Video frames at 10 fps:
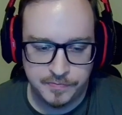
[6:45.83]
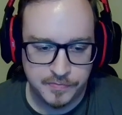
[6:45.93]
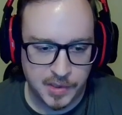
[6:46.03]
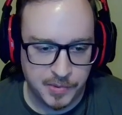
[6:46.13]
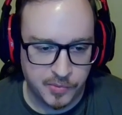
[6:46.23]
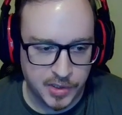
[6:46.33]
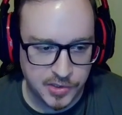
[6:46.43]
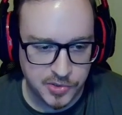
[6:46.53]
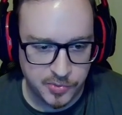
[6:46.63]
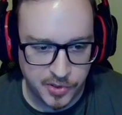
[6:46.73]
I mean, we're not
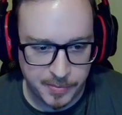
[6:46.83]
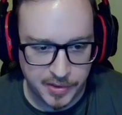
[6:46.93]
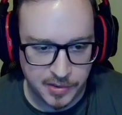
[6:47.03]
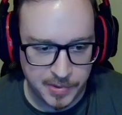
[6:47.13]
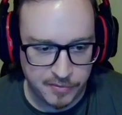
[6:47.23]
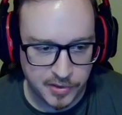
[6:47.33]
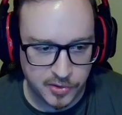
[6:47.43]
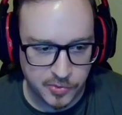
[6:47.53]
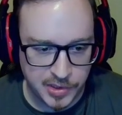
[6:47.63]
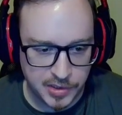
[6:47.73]
too worried about them having a
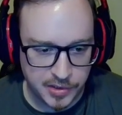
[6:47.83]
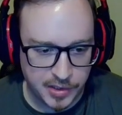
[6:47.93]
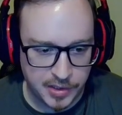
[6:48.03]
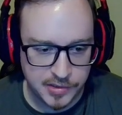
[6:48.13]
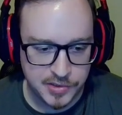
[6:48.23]
queen in their hands,